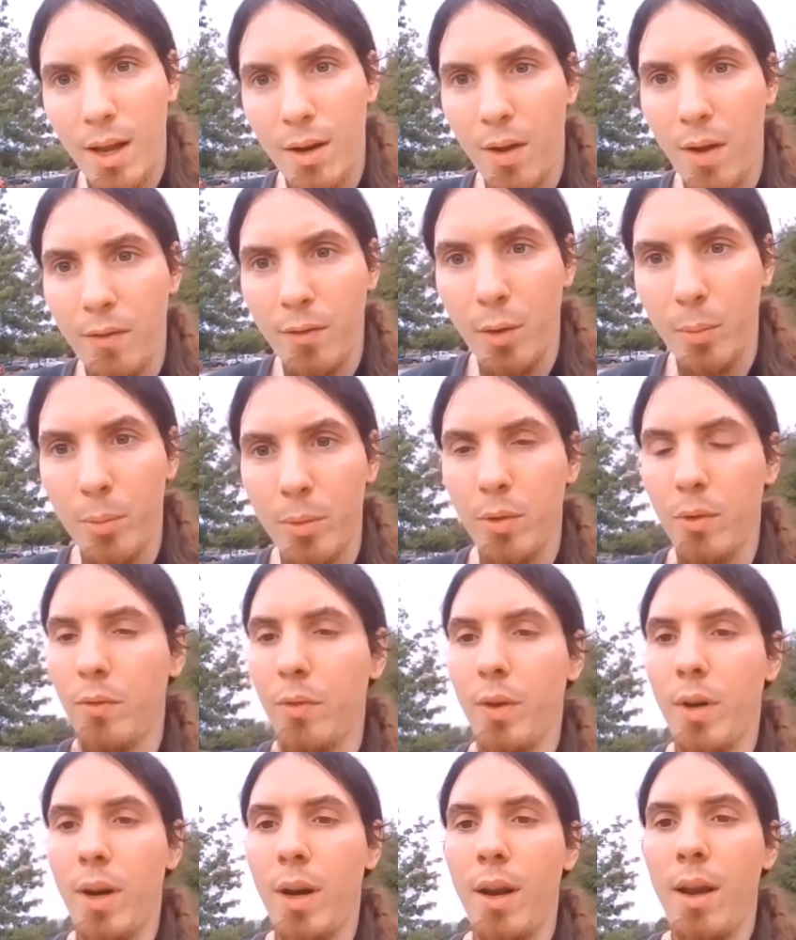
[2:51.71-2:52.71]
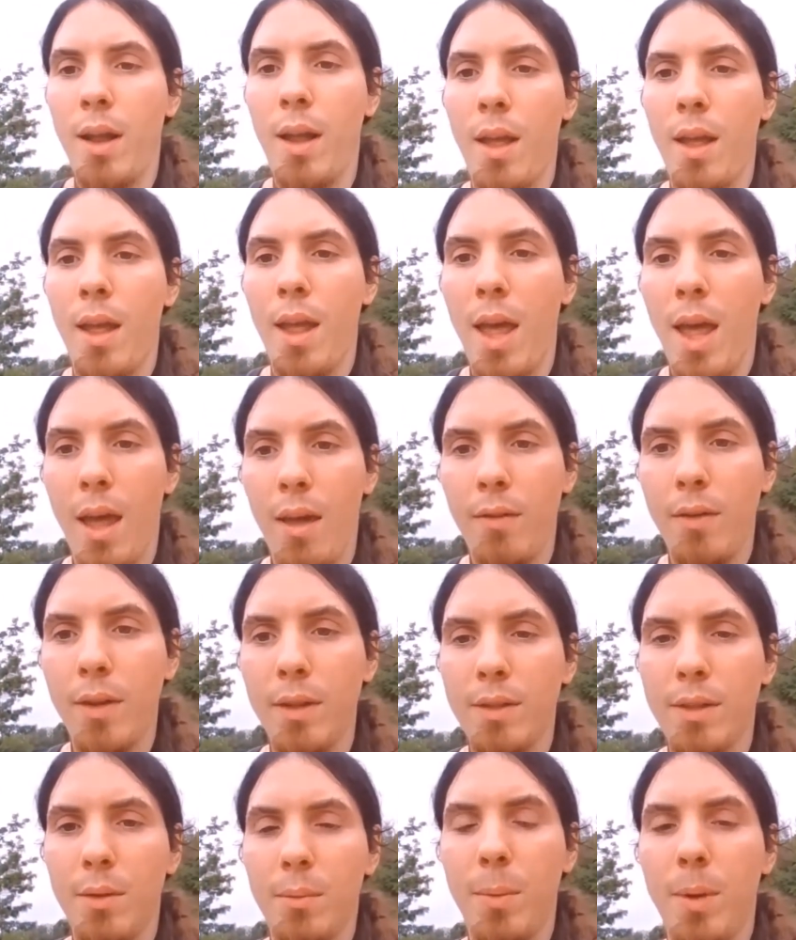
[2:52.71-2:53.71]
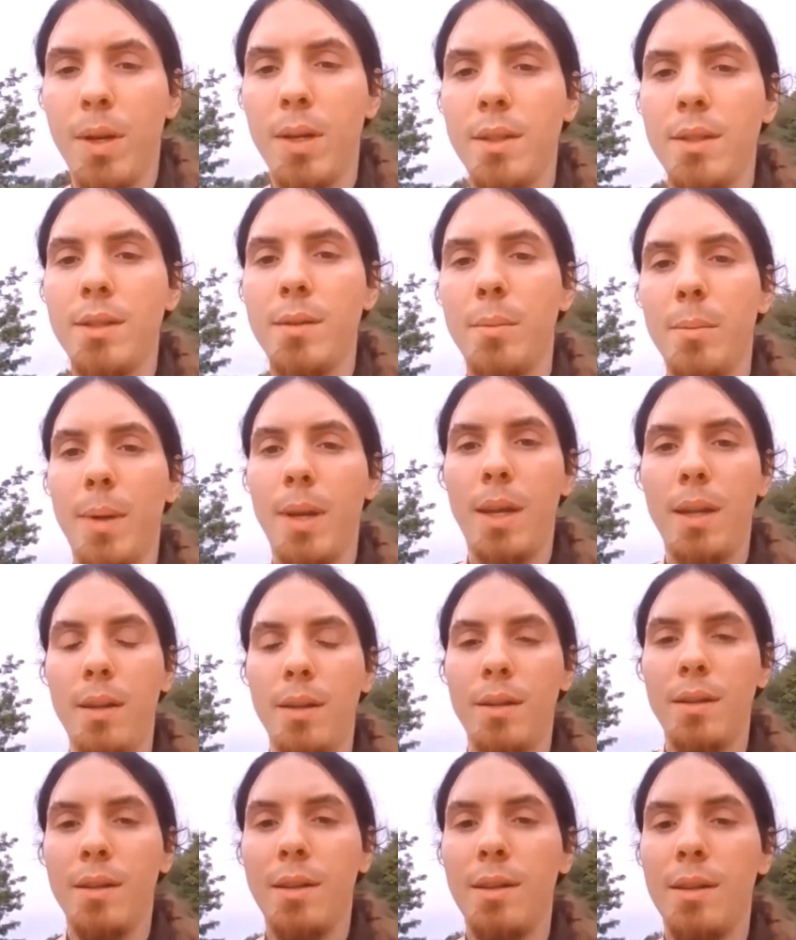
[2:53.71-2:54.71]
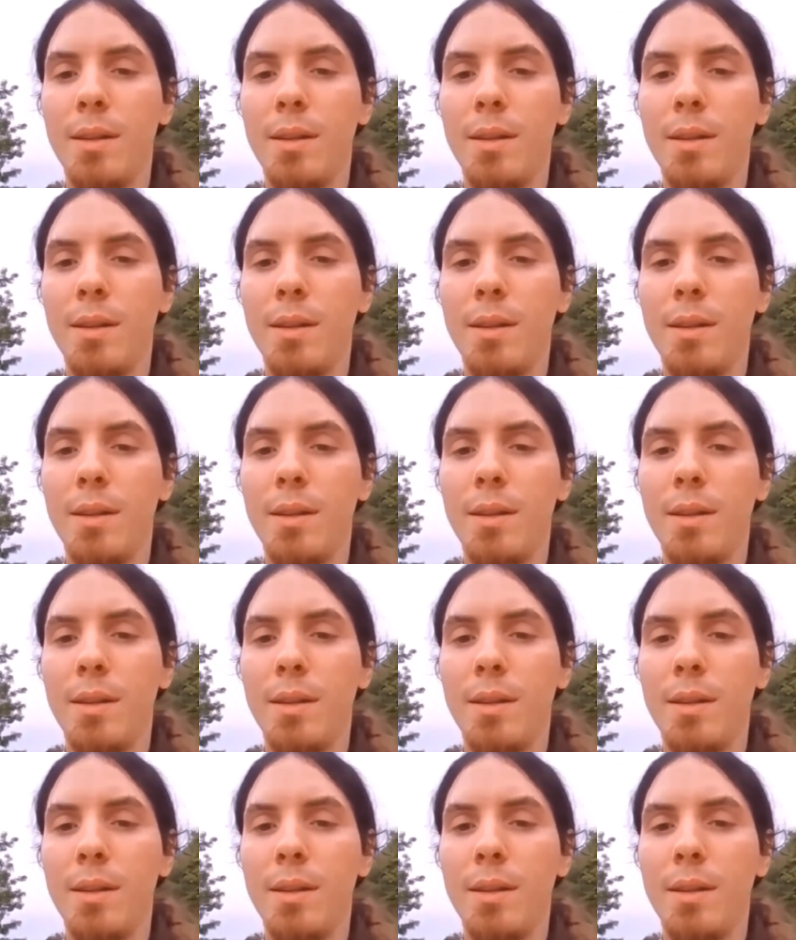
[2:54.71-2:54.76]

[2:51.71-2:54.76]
I don't have no proof or evidence it was, but